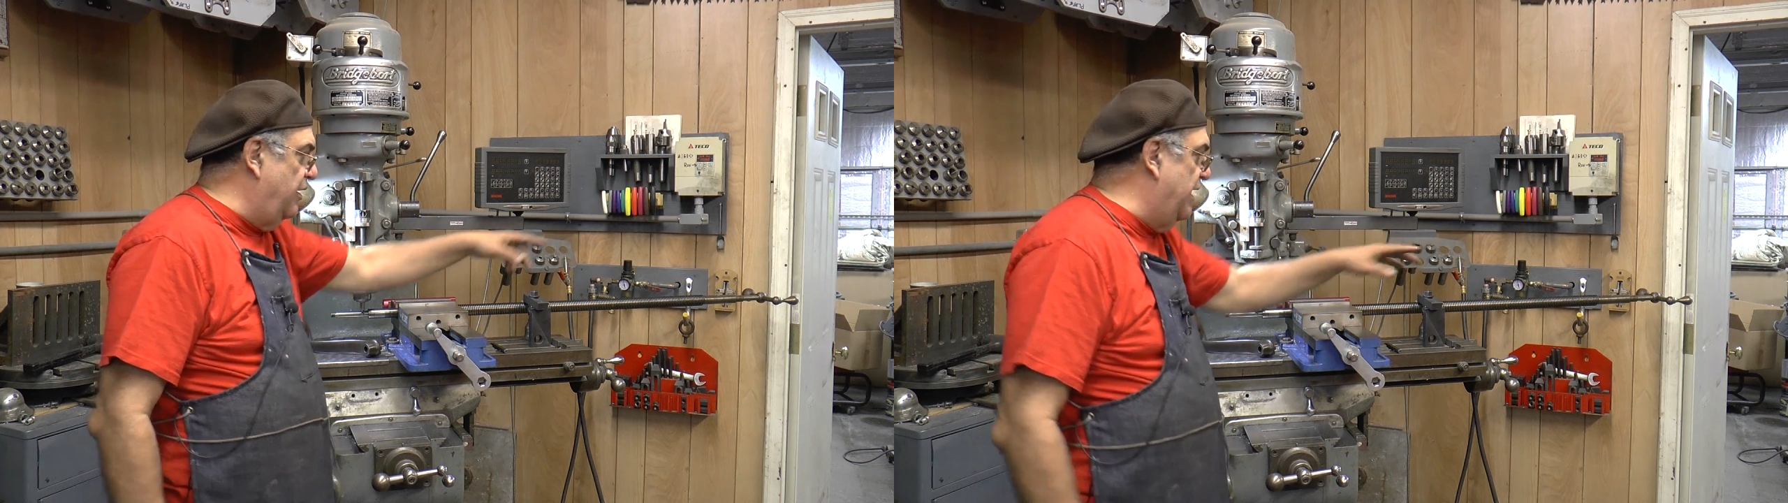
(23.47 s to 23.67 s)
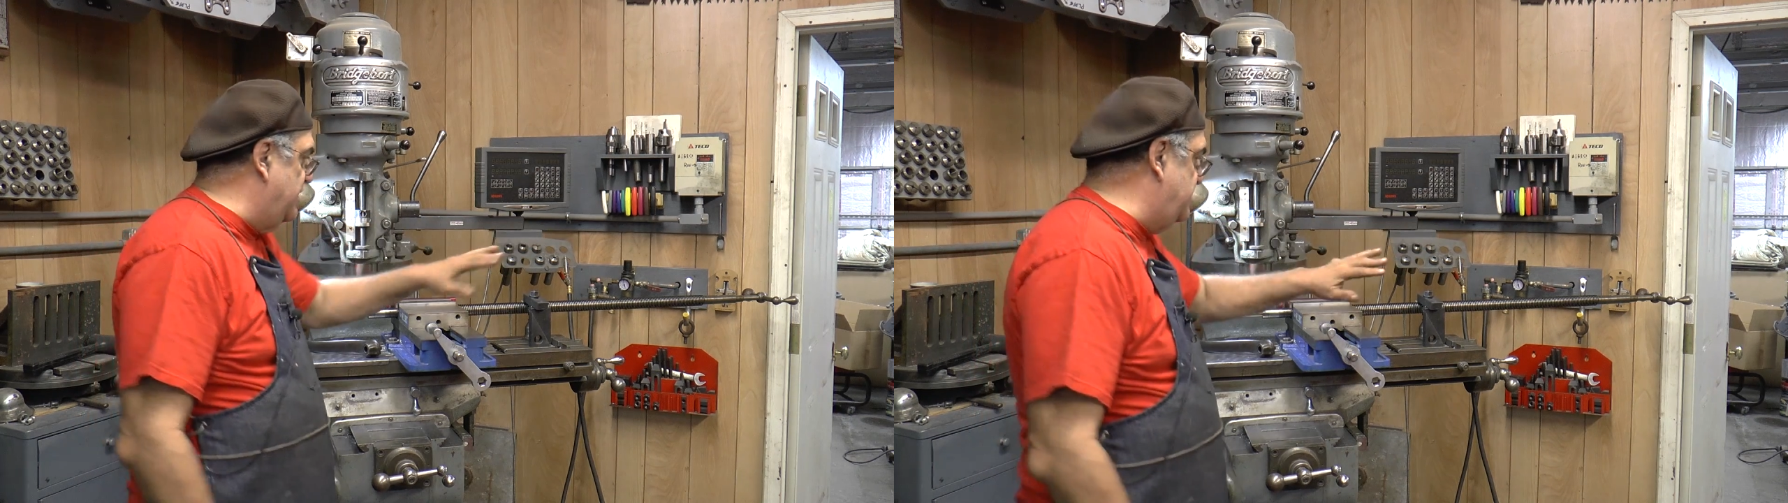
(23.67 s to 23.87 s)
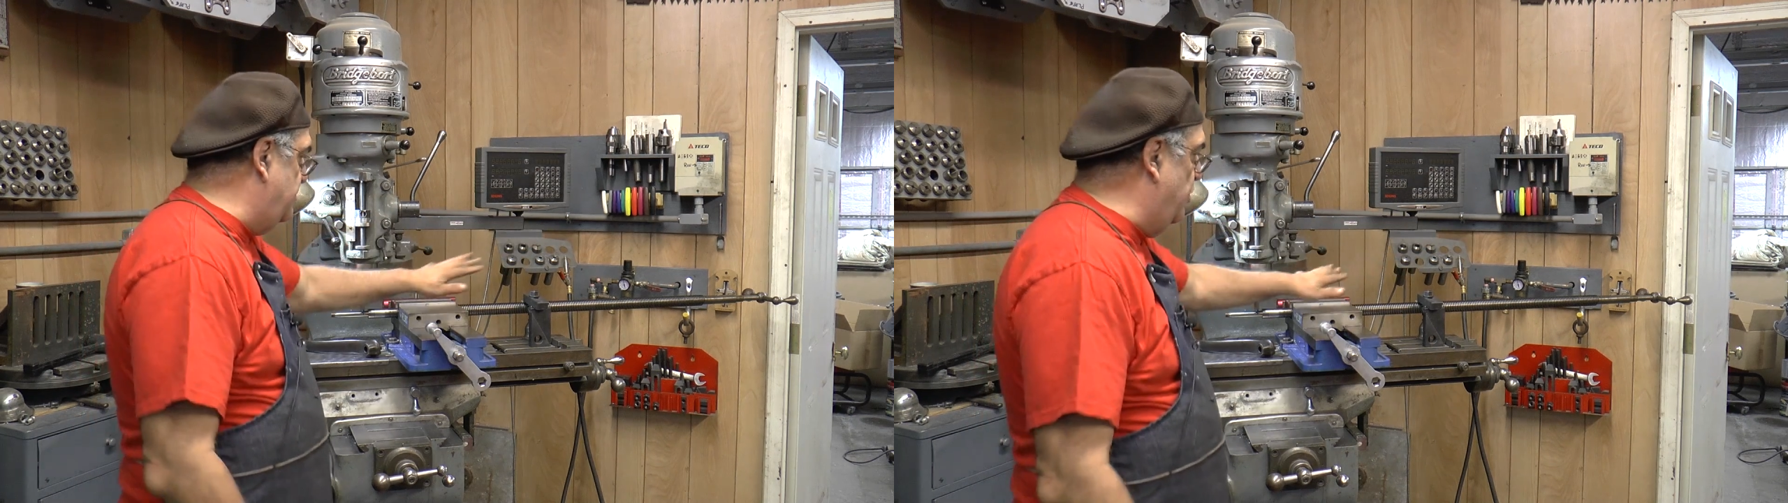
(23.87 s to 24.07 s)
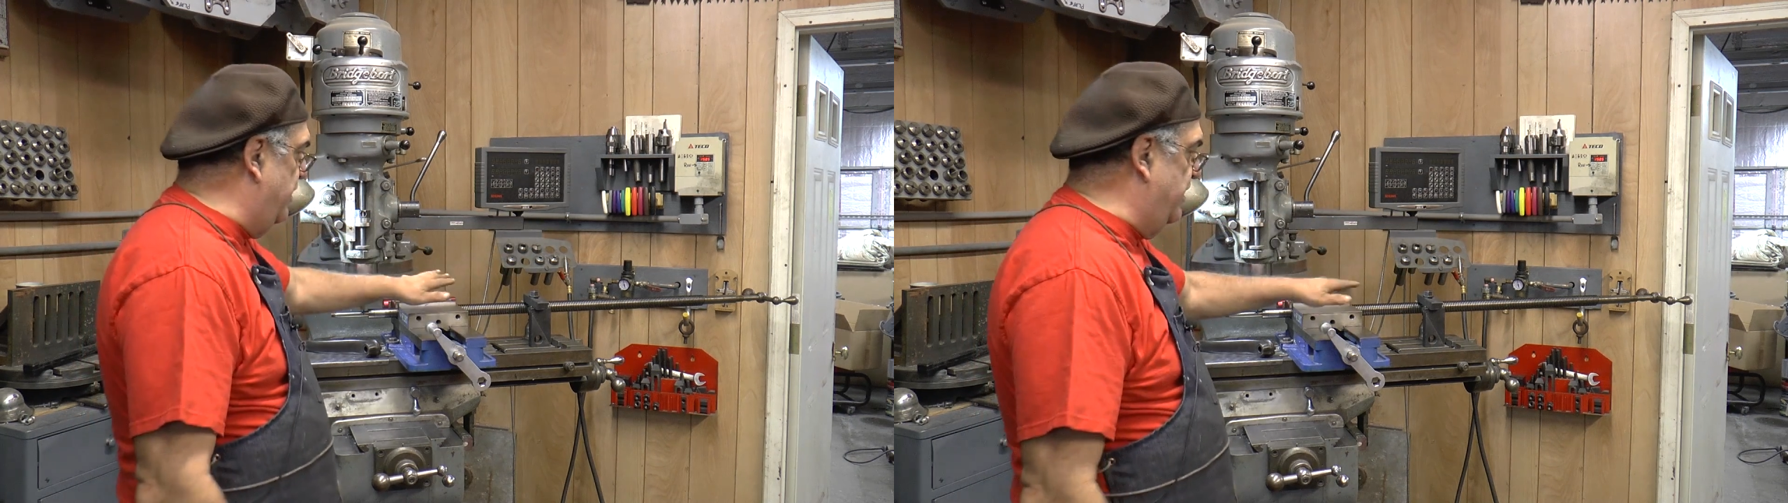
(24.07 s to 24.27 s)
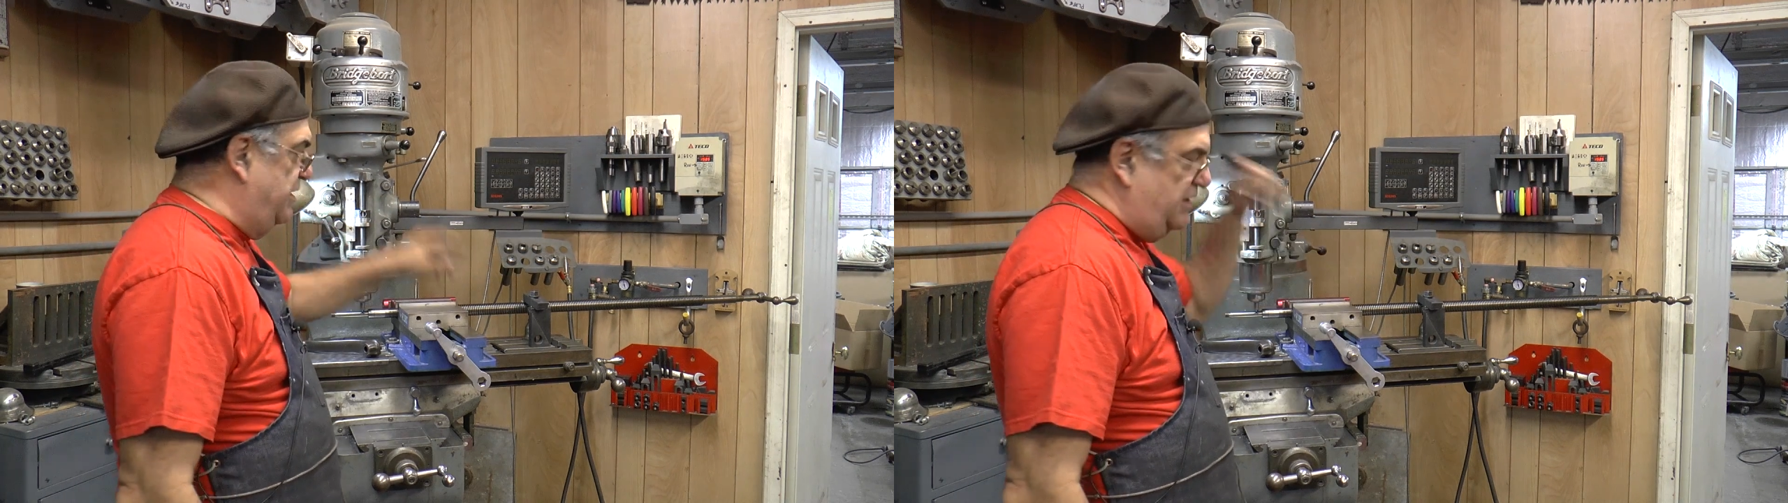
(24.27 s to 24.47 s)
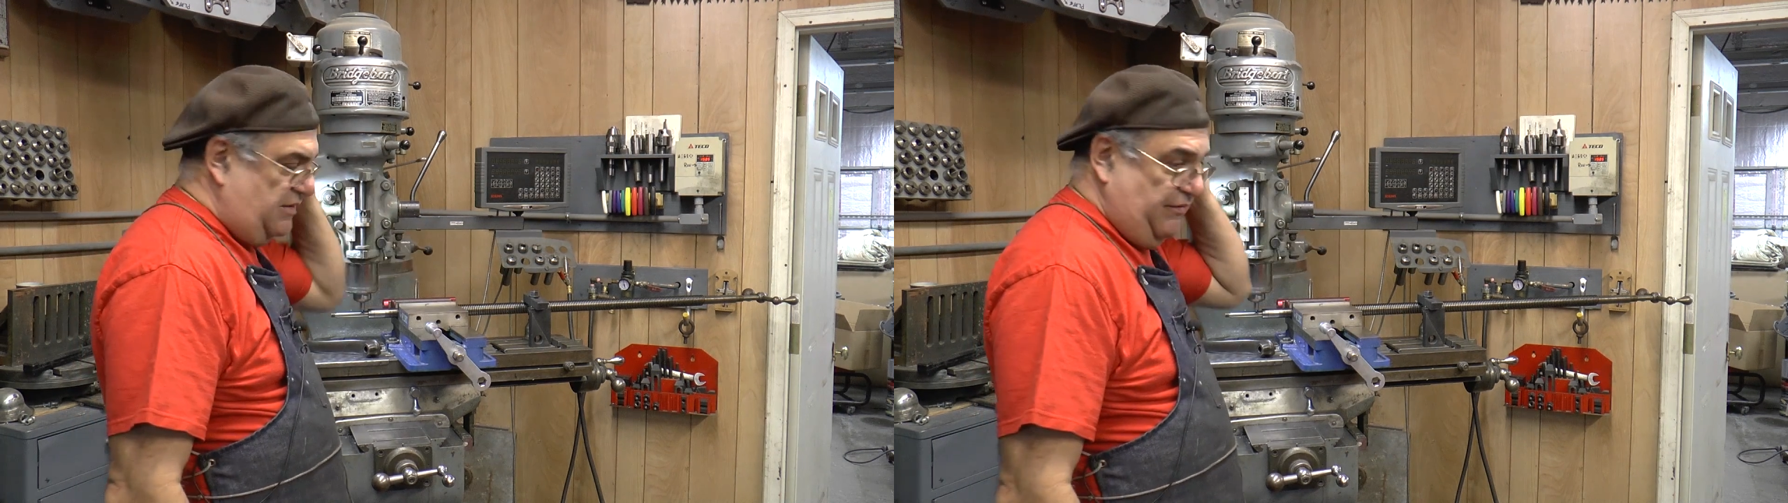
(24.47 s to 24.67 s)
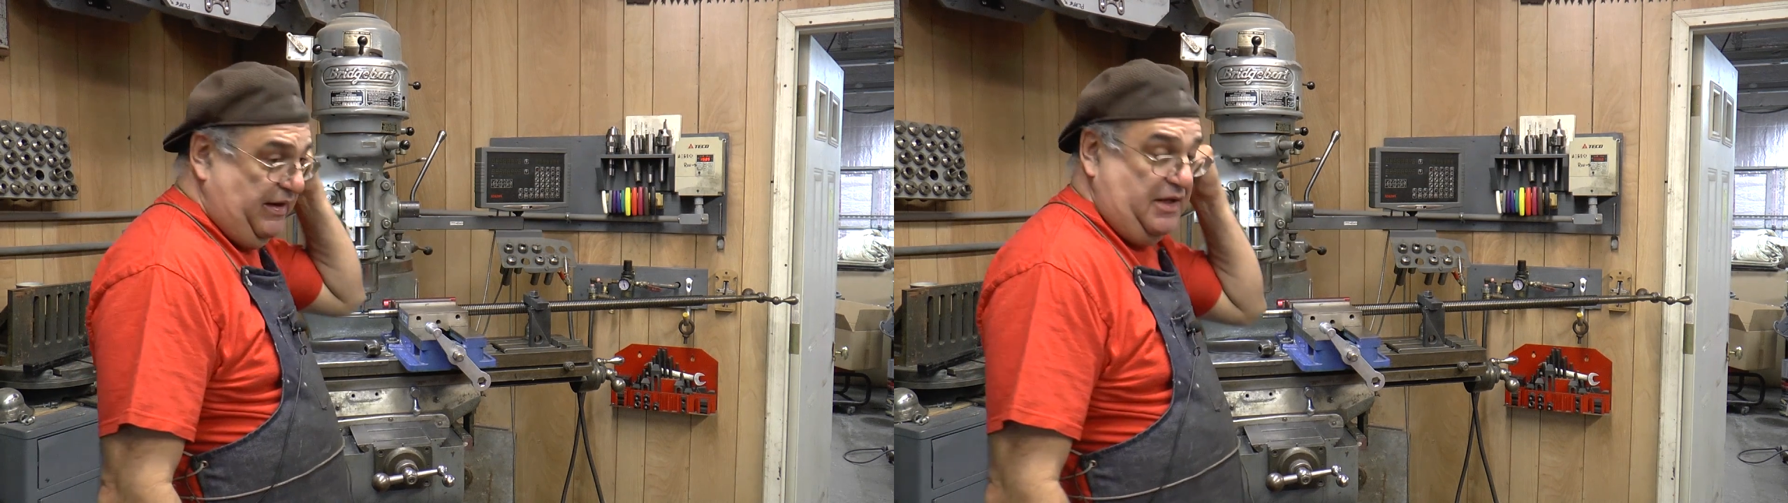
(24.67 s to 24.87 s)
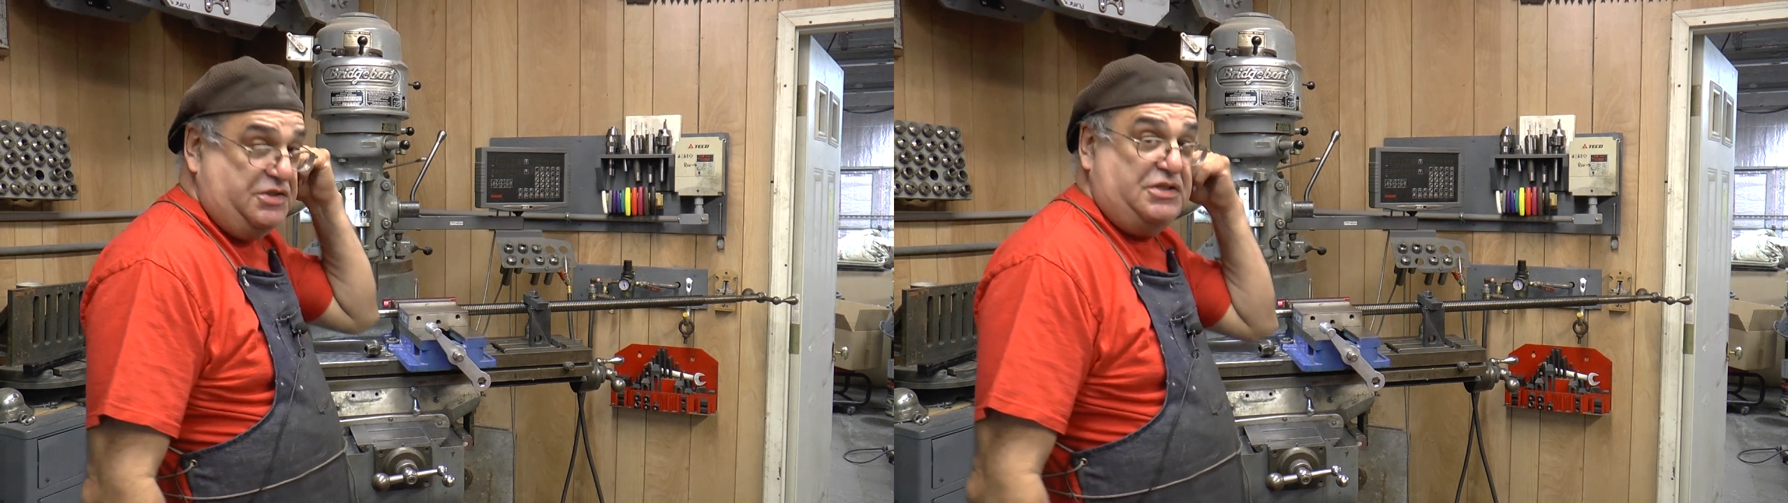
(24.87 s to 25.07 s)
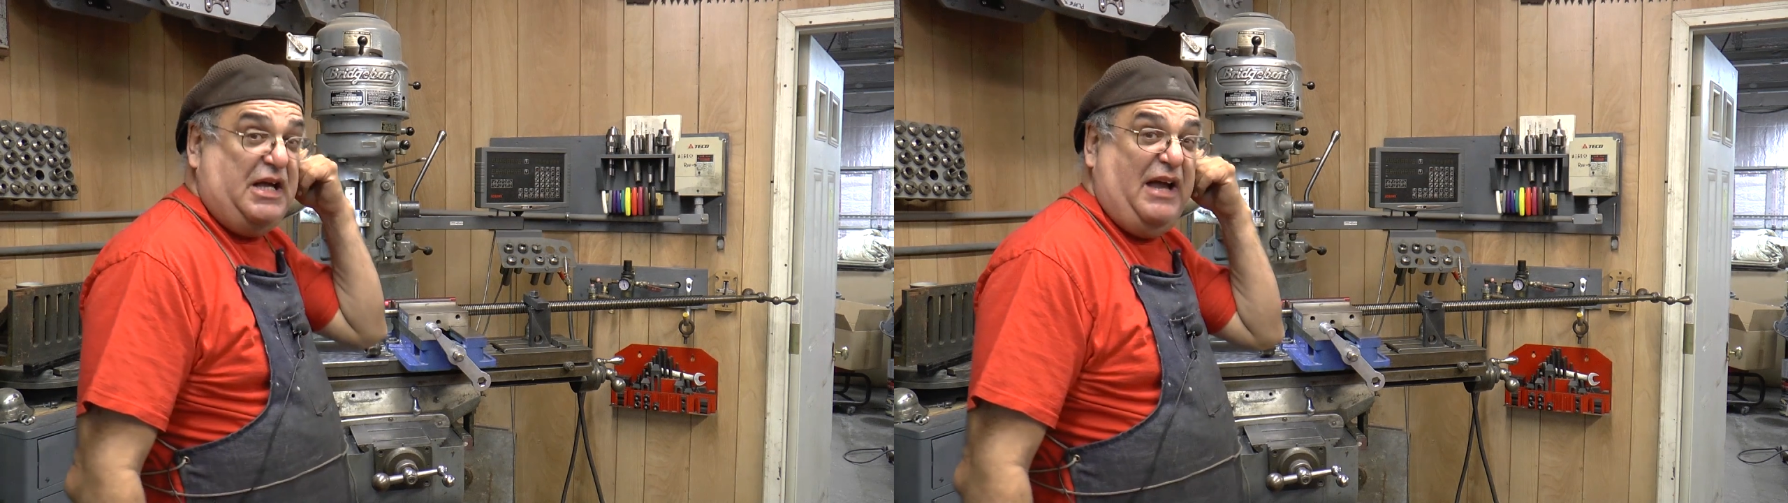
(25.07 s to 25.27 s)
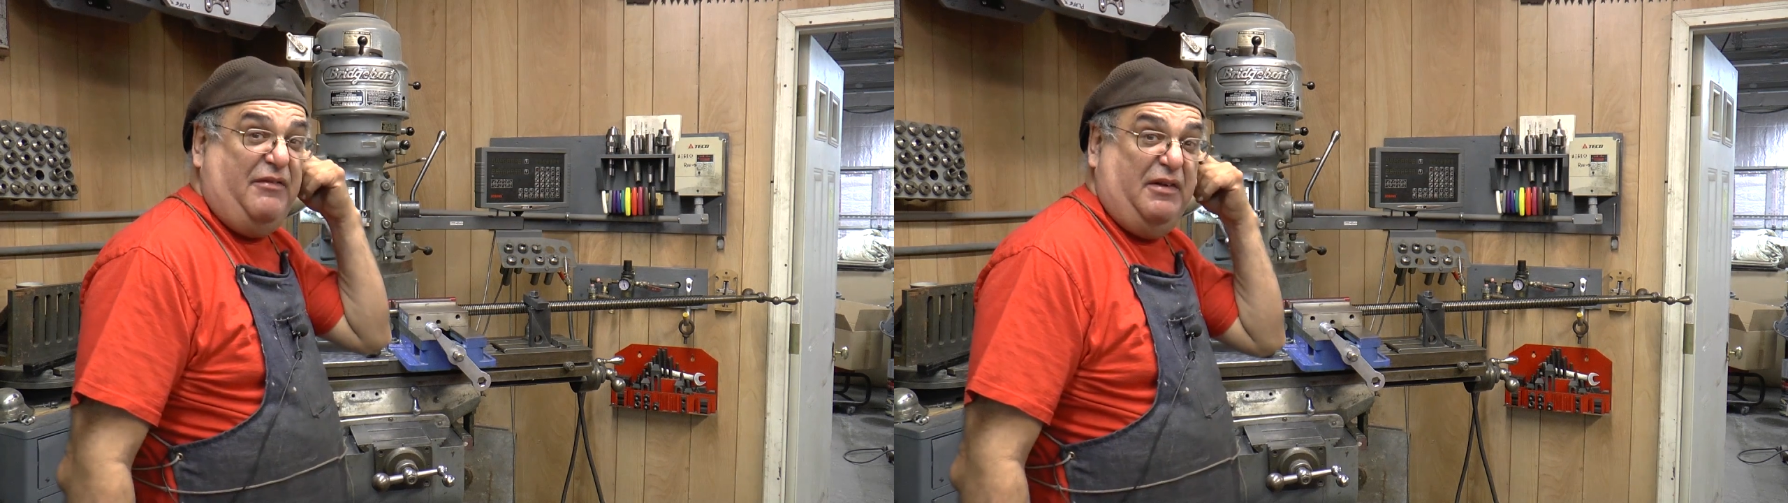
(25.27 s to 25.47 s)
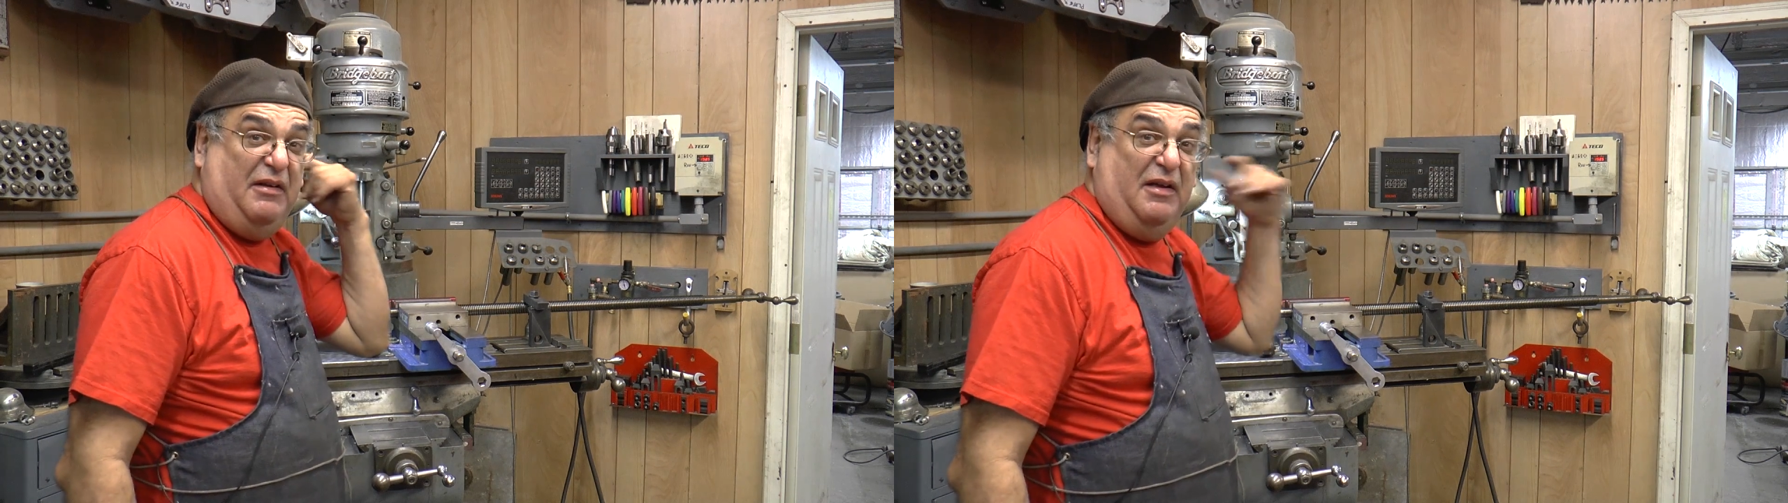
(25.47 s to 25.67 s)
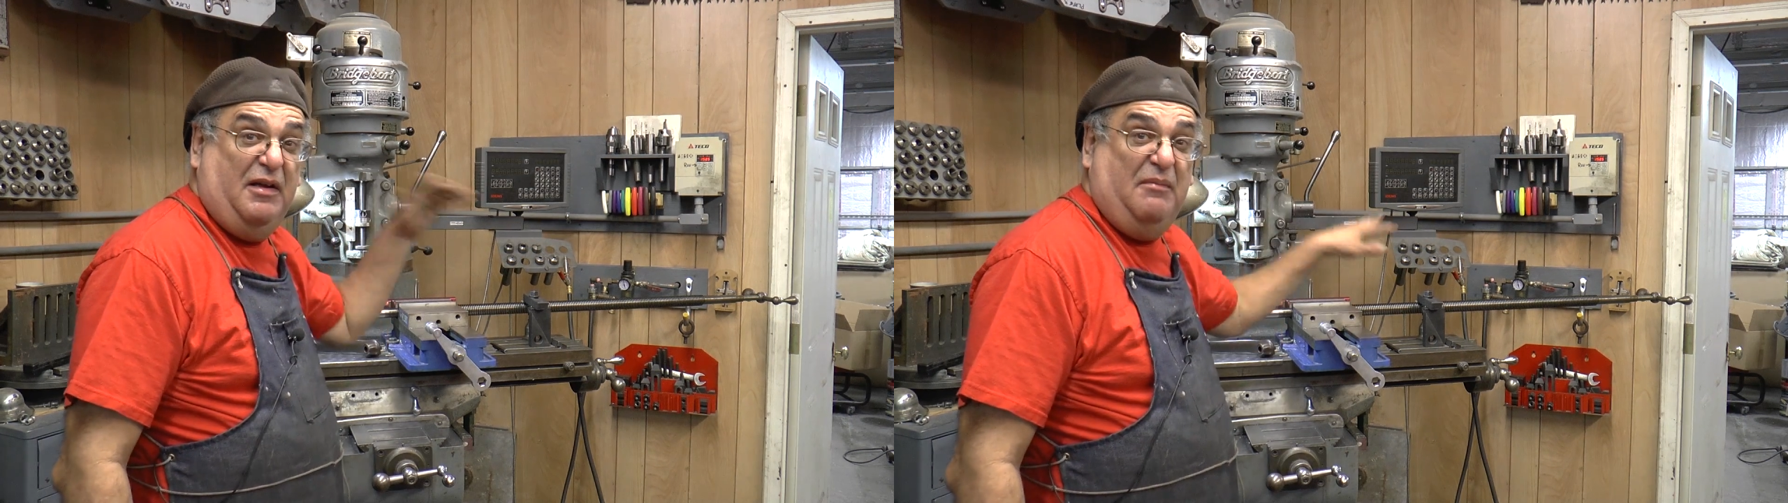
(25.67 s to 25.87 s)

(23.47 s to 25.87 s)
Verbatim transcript: And that's one of the disadvantages of having a